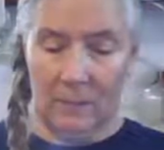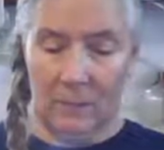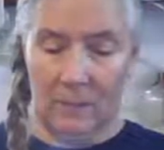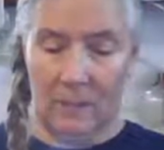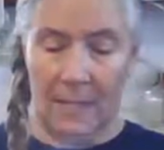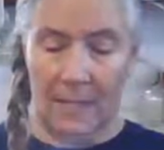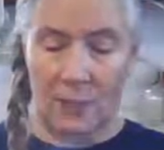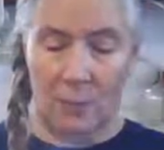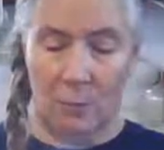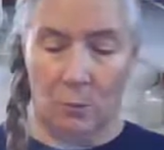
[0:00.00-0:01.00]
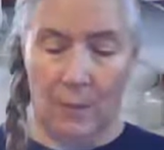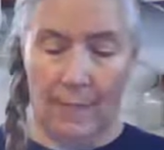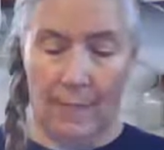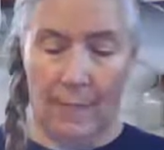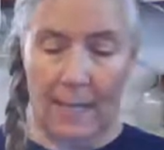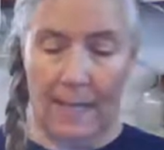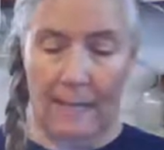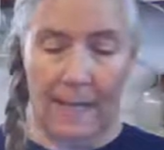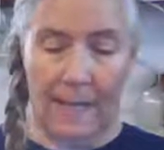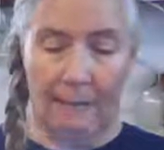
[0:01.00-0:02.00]
Those statues were
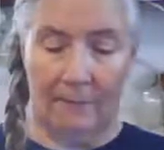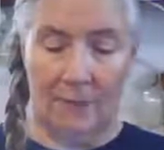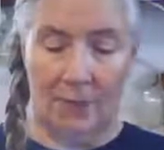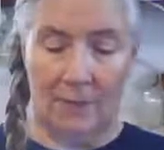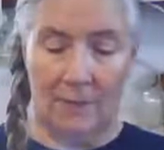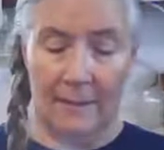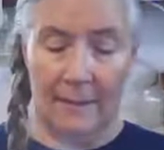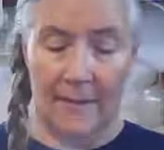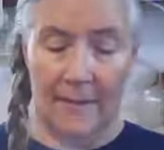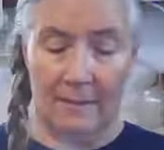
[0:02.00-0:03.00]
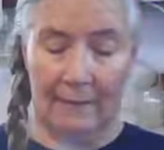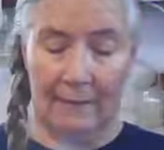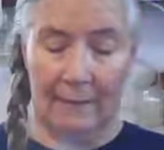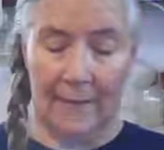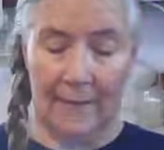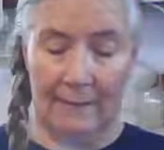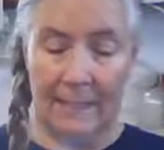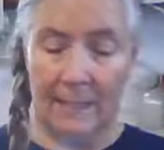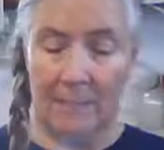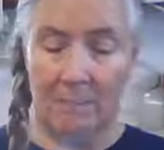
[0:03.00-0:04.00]
icon effigies the Catholics had. They
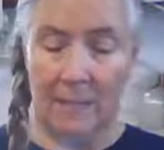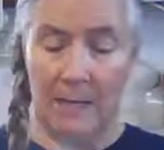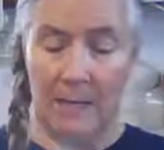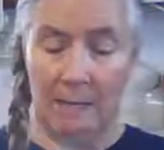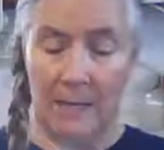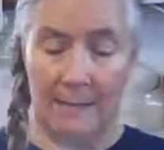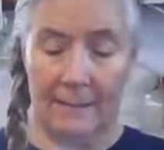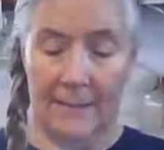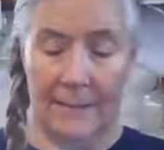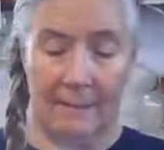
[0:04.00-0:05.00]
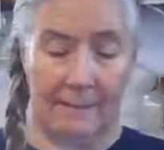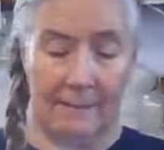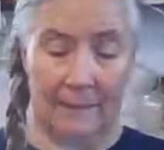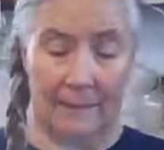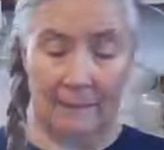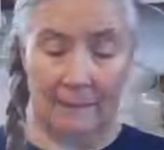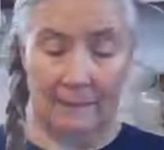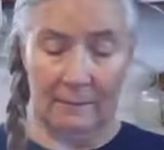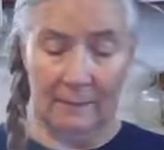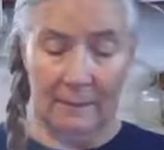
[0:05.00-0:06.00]
didn't make them less Catholic, did it?
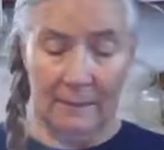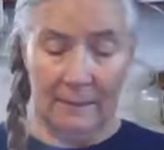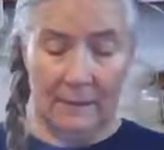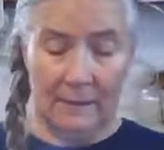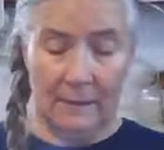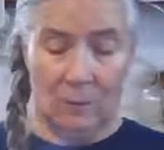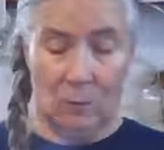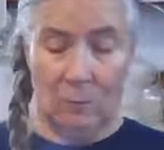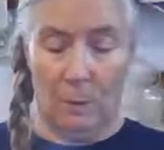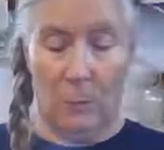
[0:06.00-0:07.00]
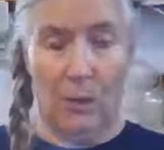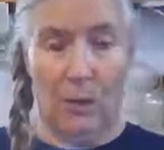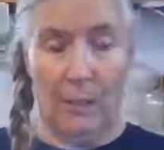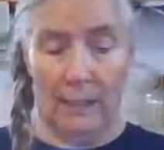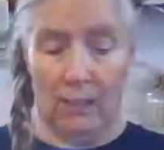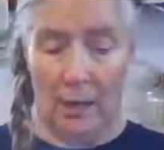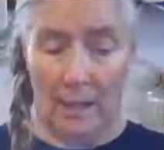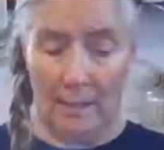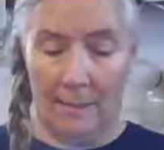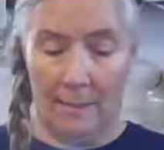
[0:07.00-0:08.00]
What about wearing a
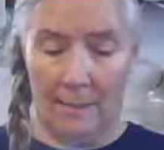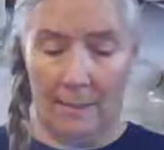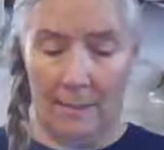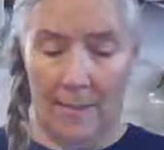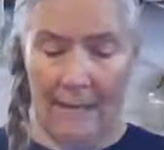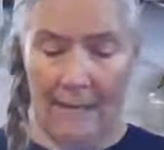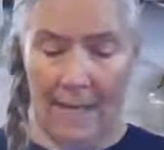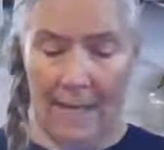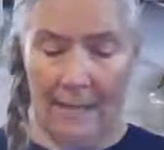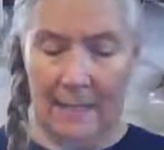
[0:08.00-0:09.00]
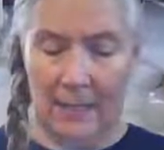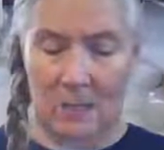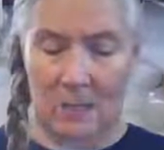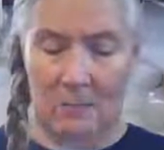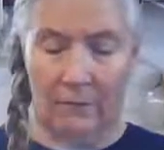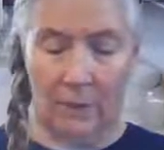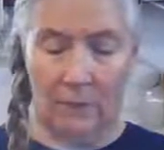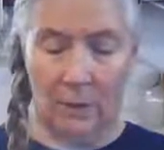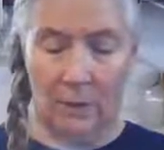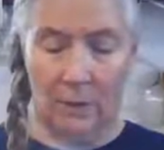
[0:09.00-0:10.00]
cross? Is that not a sort of
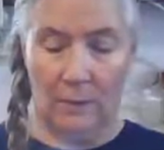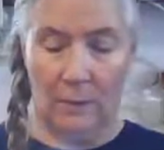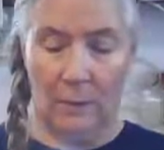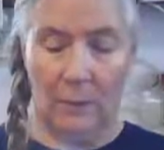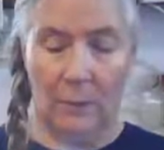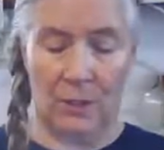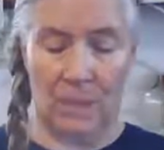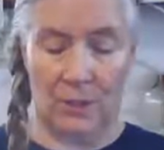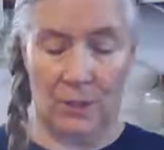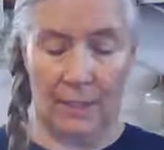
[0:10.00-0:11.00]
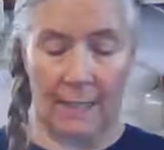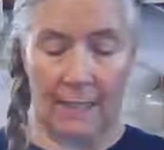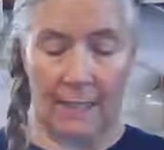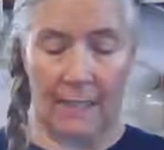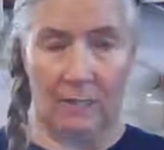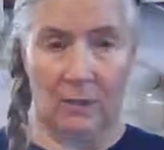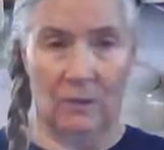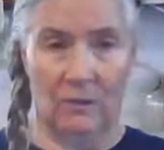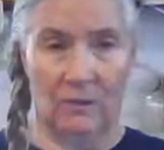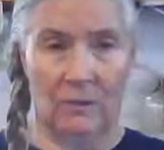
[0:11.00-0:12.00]
amulet, a protection against
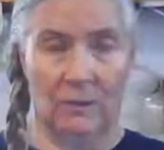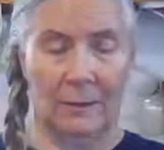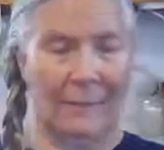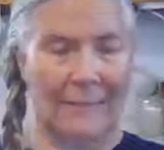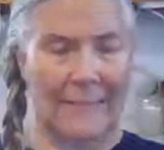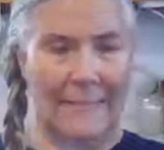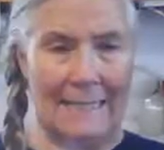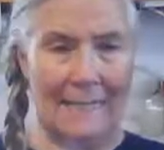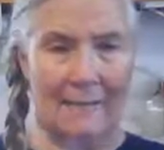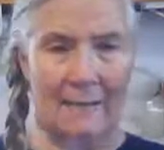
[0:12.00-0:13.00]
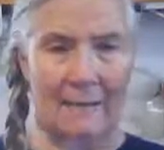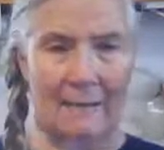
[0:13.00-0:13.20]
evil? It is.